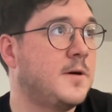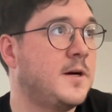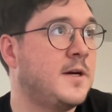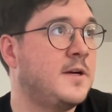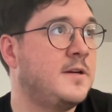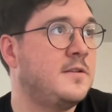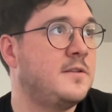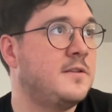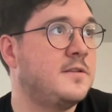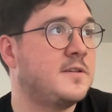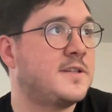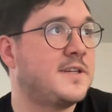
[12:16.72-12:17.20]

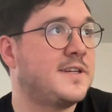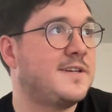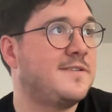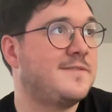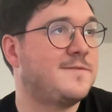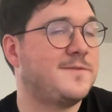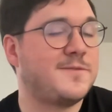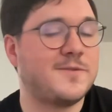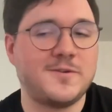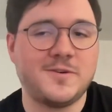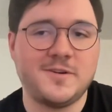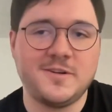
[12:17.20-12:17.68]
Are you
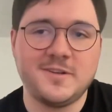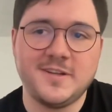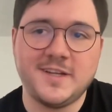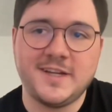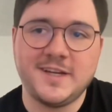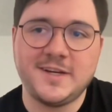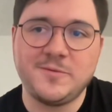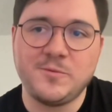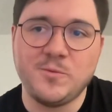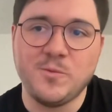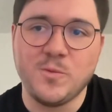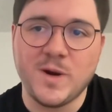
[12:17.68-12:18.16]
looking for
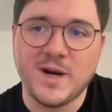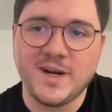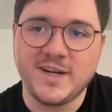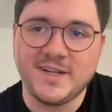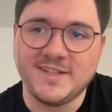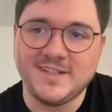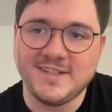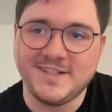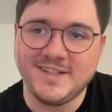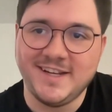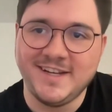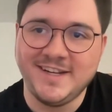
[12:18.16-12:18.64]
like what
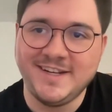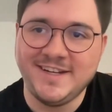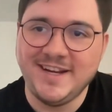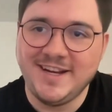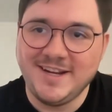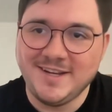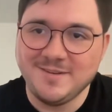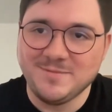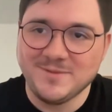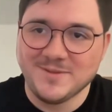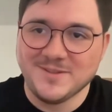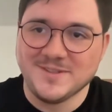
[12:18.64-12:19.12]
it
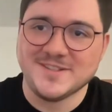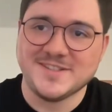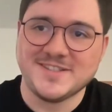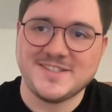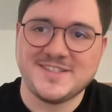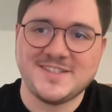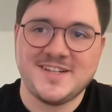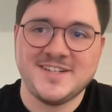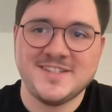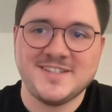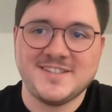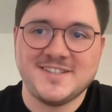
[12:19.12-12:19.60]

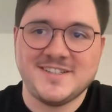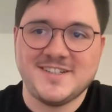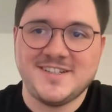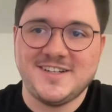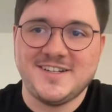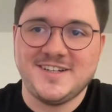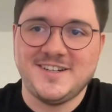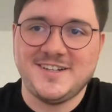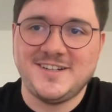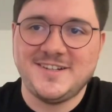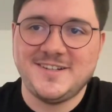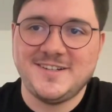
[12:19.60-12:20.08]
enables on
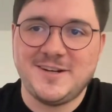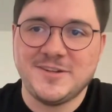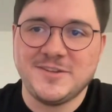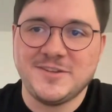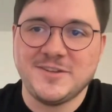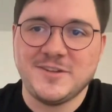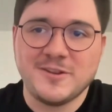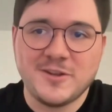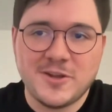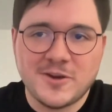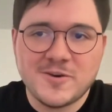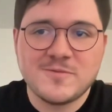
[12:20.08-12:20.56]
the
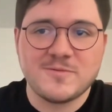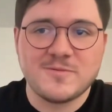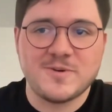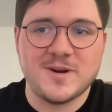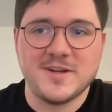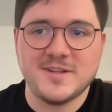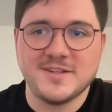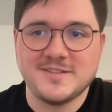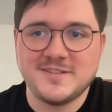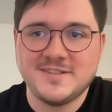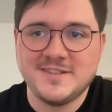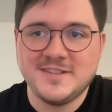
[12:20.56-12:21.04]
long
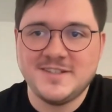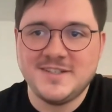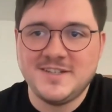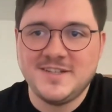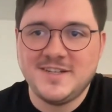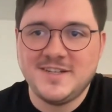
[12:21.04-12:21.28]
run?